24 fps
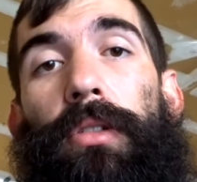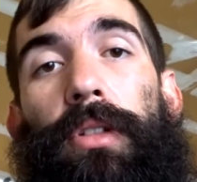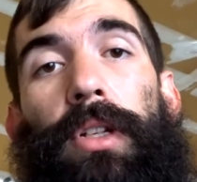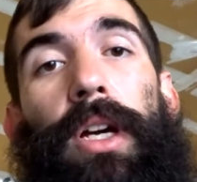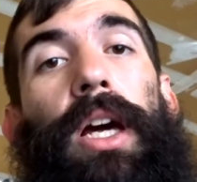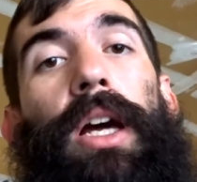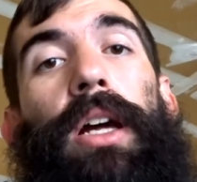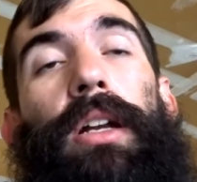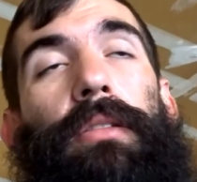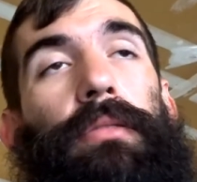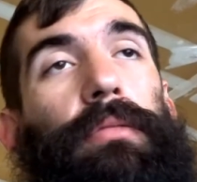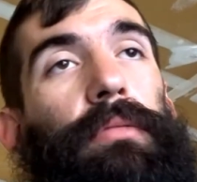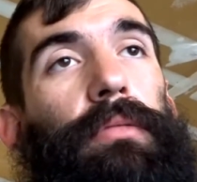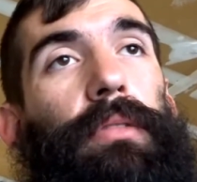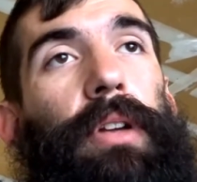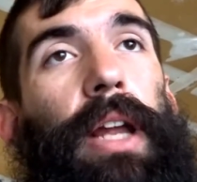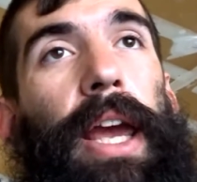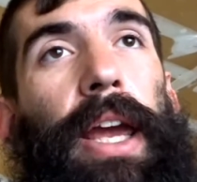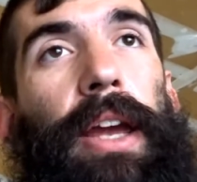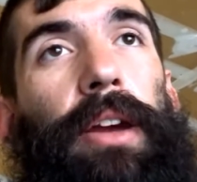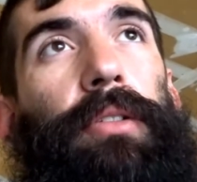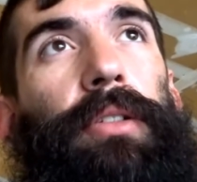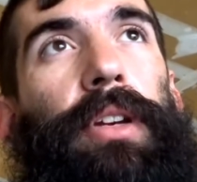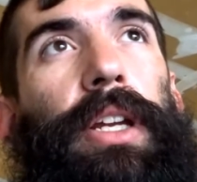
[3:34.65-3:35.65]
not
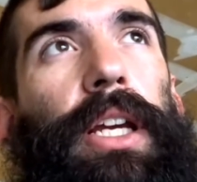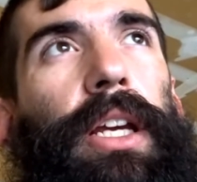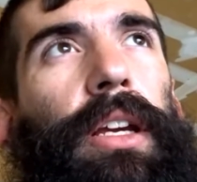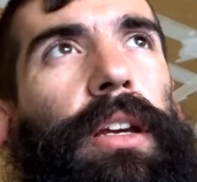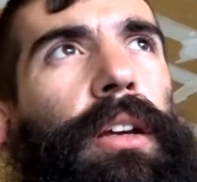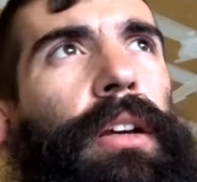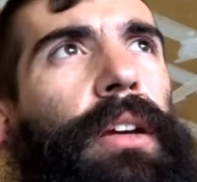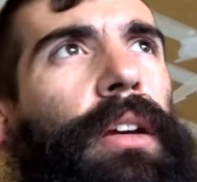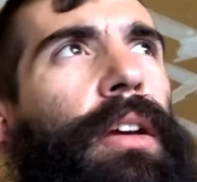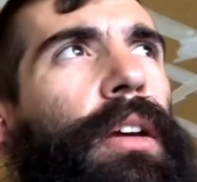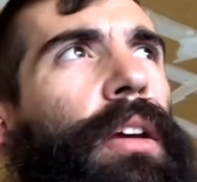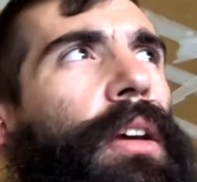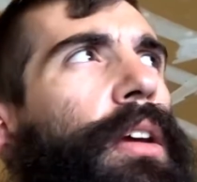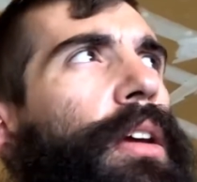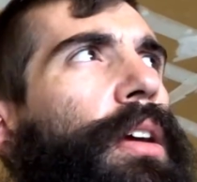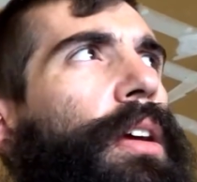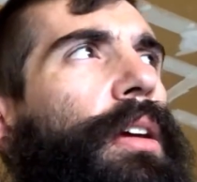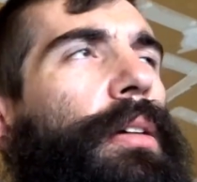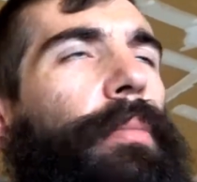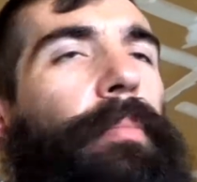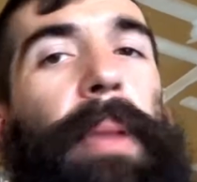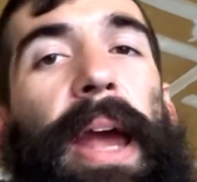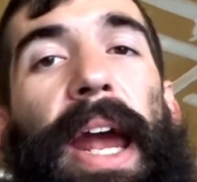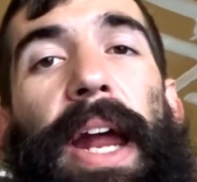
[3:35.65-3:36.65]

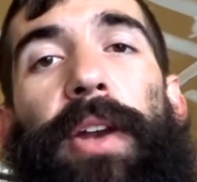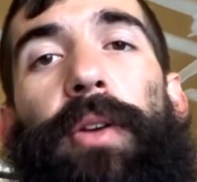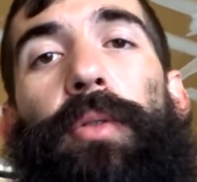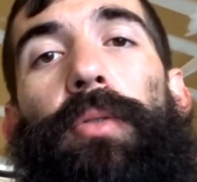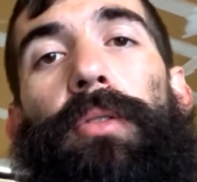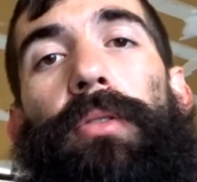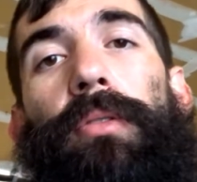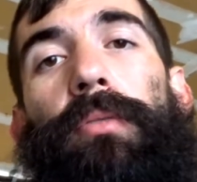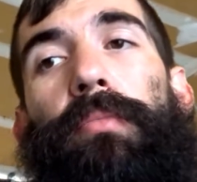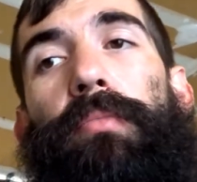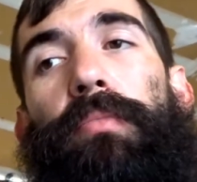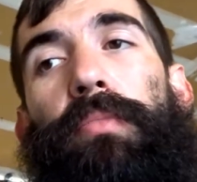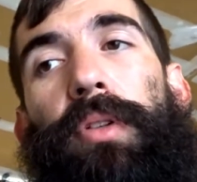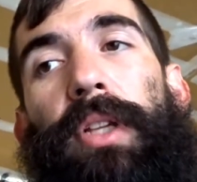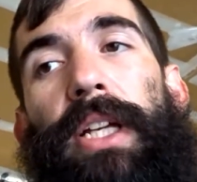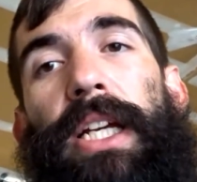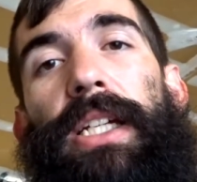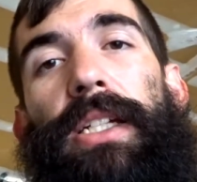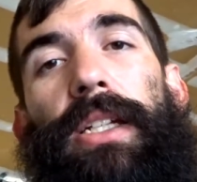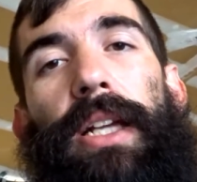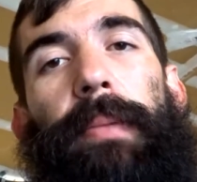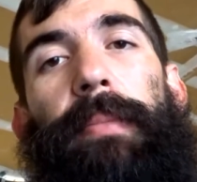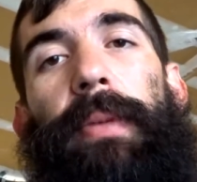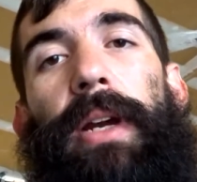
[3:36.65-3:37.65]
AOD, manual,
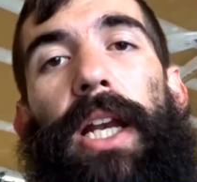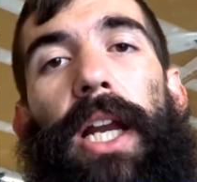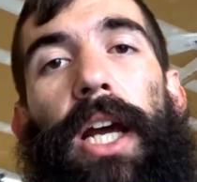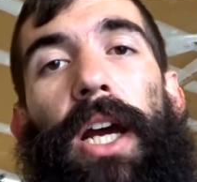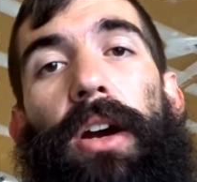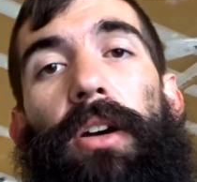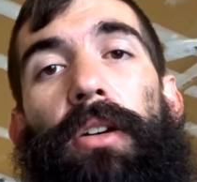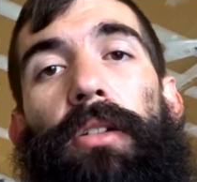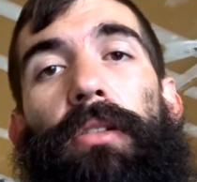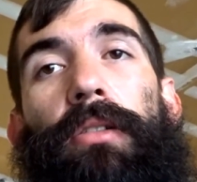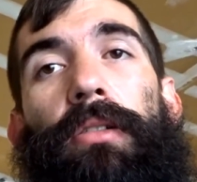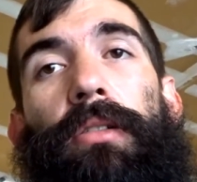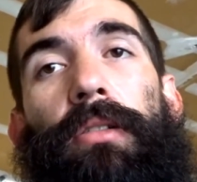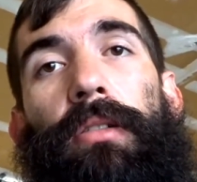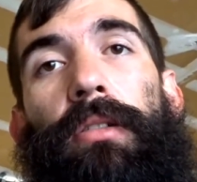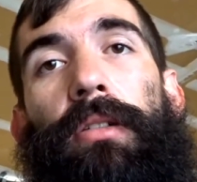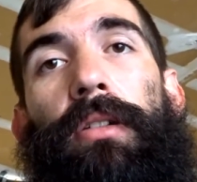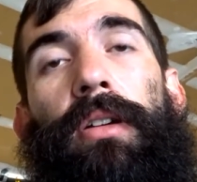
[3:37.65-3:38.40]
please let me know.